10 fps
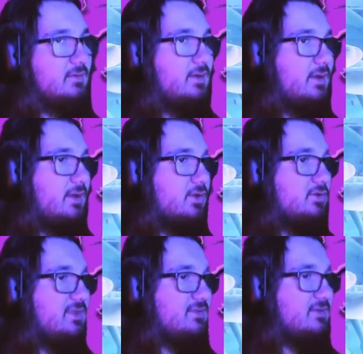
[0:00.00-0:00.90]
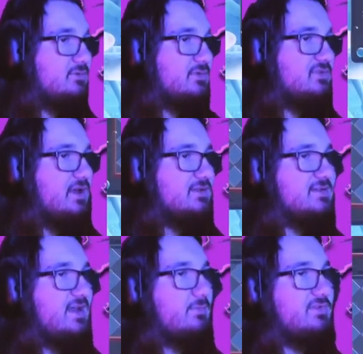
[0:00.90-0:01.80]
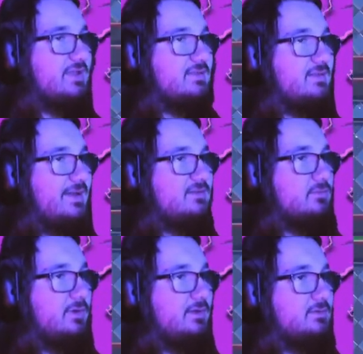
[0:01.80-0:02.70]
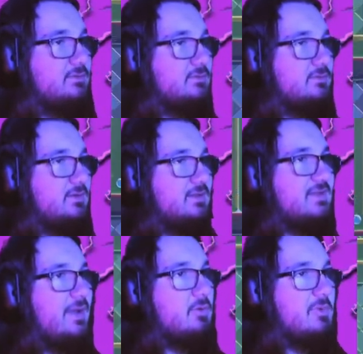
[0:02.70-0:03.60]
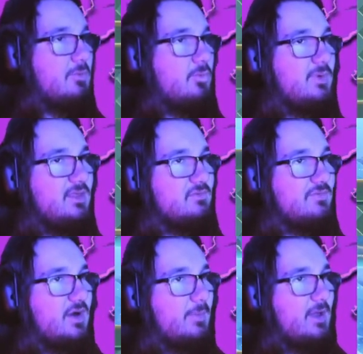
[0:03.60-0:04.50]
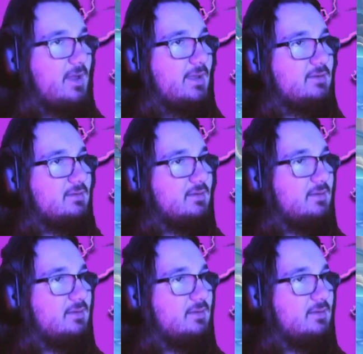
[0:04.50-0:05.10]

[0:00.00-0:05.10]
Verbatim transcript: Uh, good thing this one's not timed like the last one, because I would be really far behind.